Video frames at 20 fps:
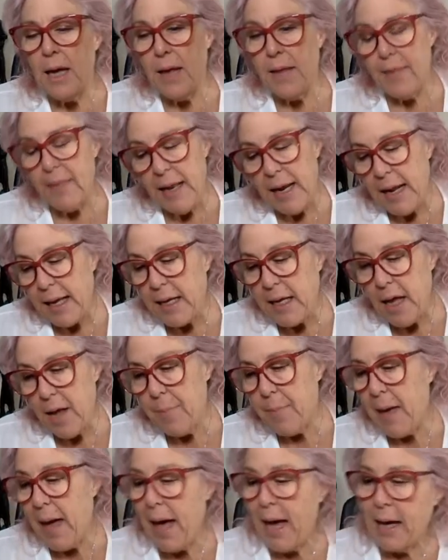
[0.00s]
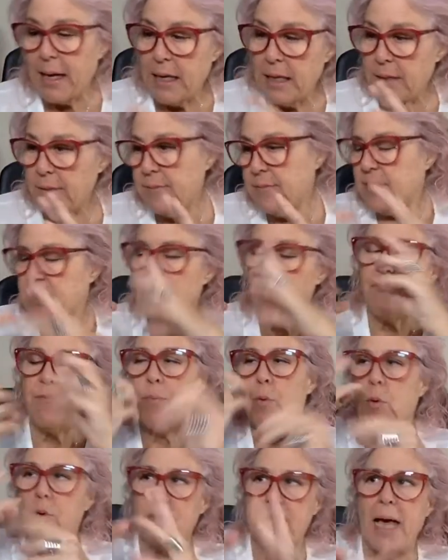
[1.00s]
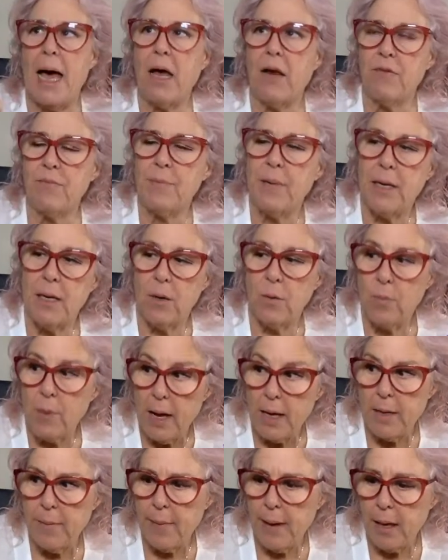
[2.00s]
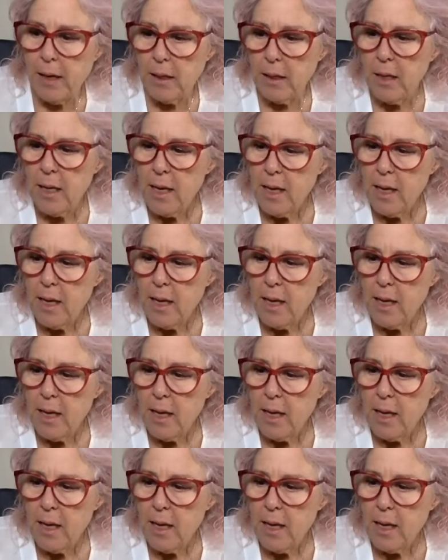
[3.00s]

then I come back and stuff pours out of me and I write about it.